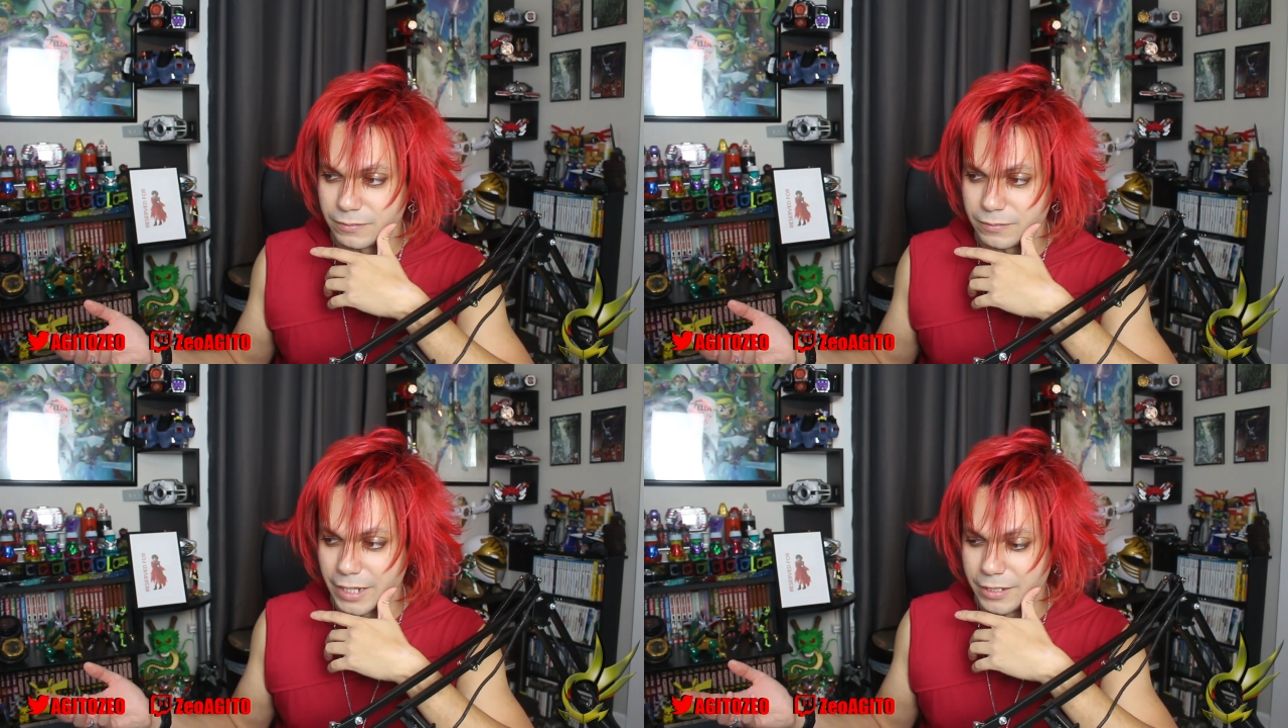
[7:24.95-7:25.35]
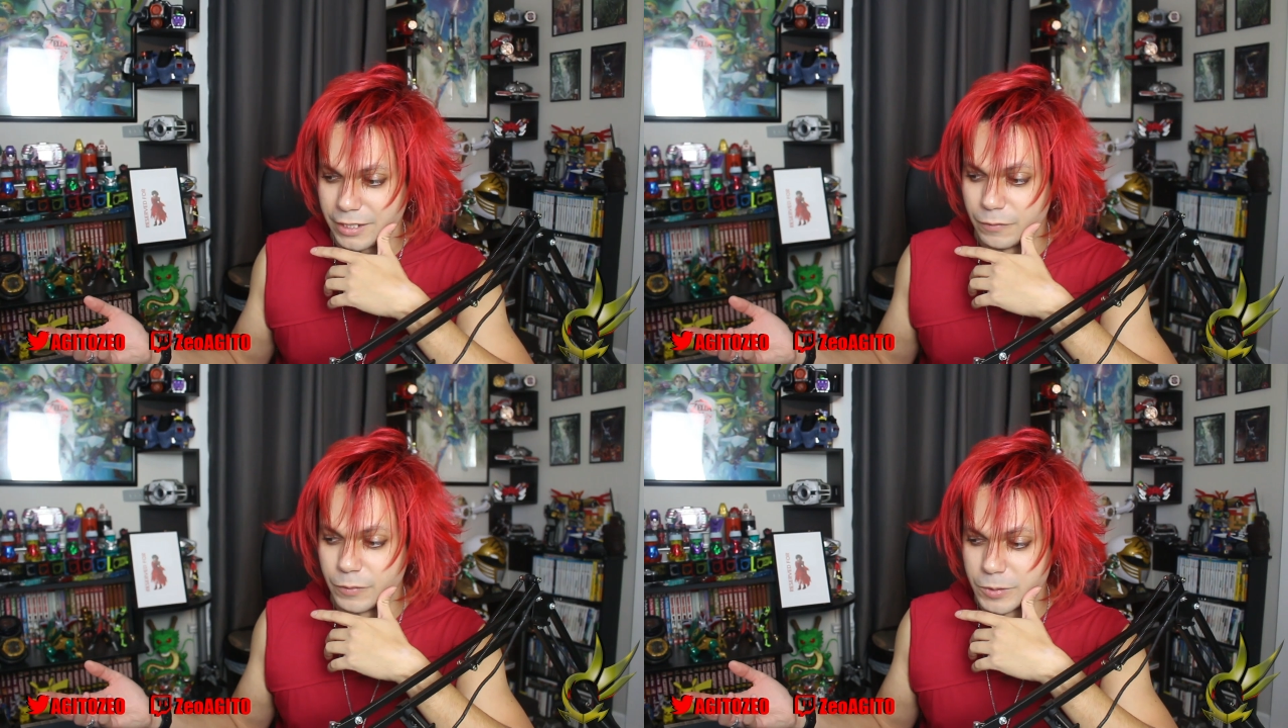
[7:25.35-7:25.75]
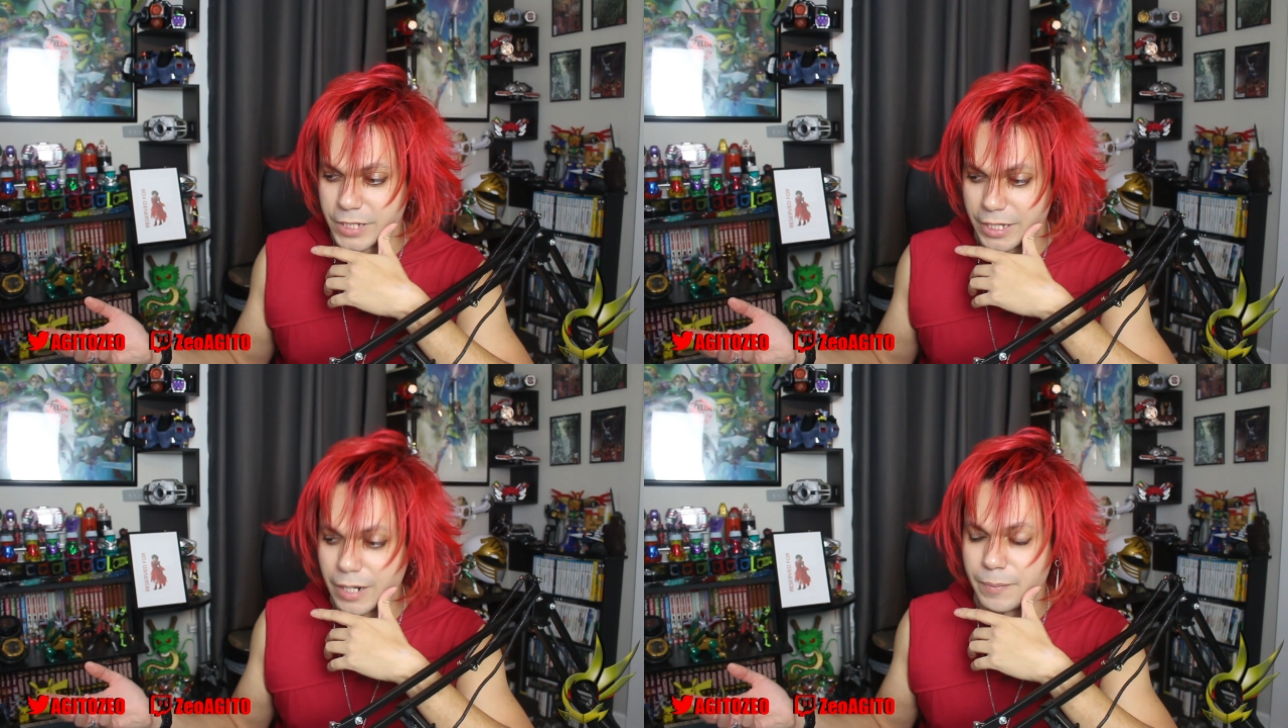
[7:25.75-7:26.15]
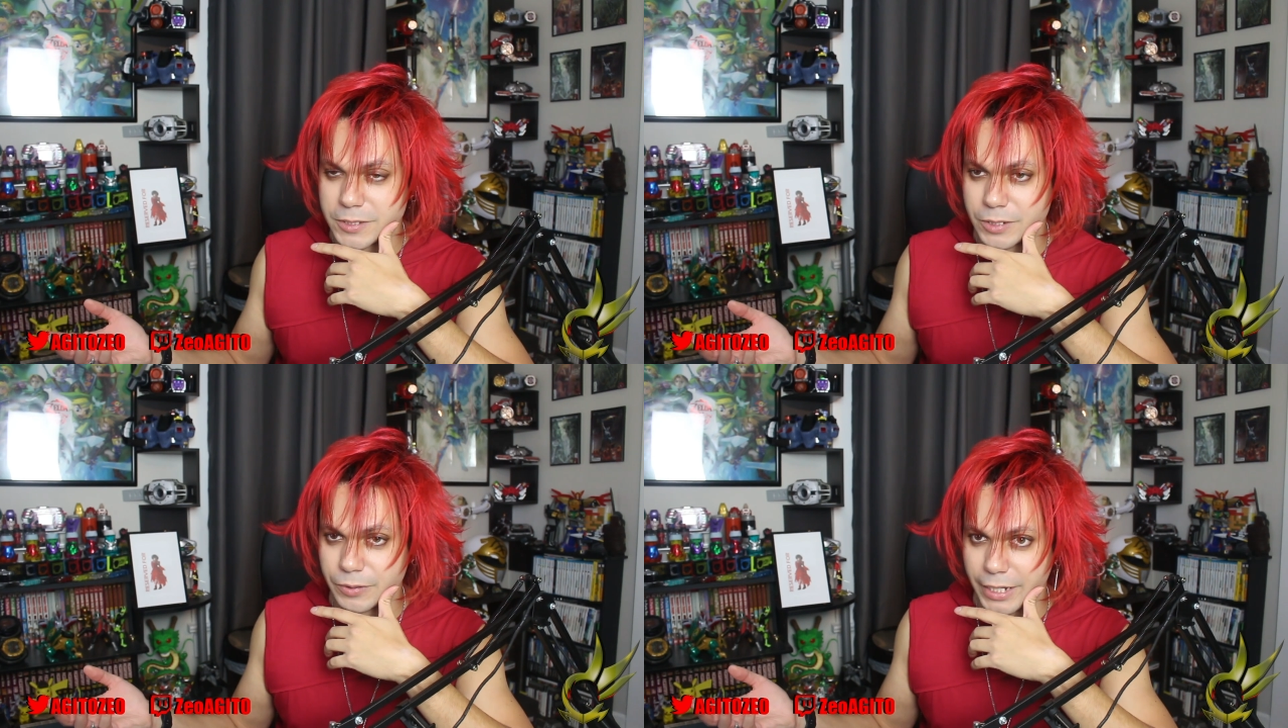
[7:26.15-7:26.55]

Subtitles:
that Gifu's ate up until